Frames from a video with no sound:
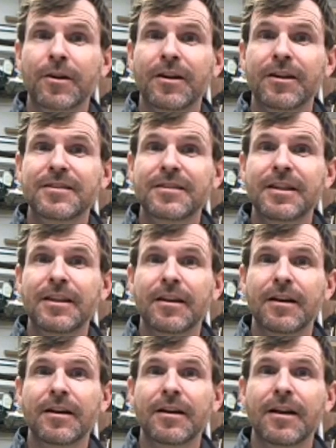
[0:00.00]
going to see
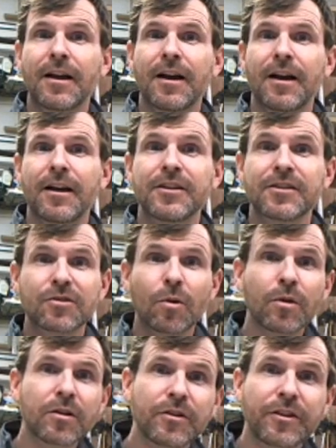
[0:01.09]
the
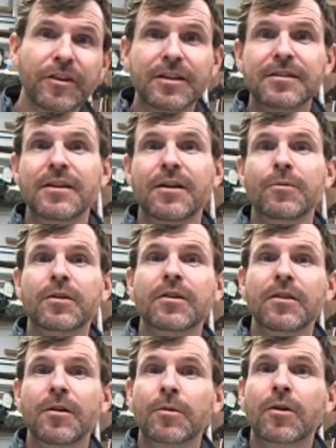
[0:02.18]
historical things that
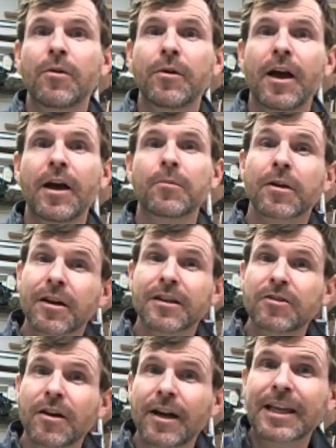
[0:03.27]
were going on. We're going to
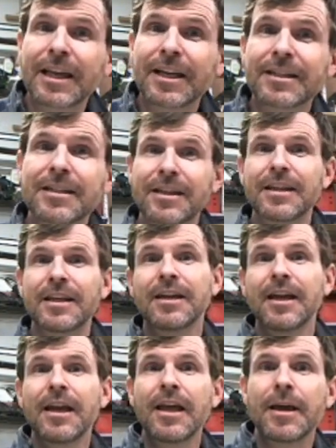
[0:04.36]
try to get into the
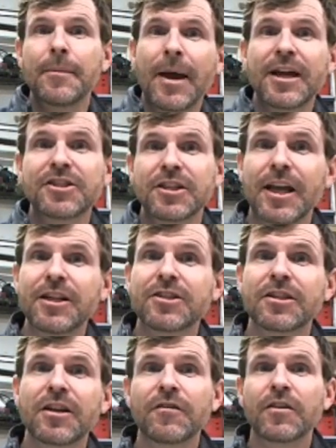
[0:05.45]

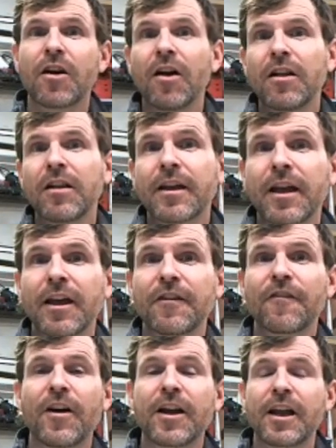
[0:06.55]
imagination of it all and
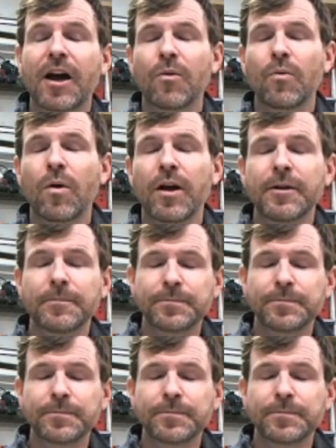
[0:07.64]
find out what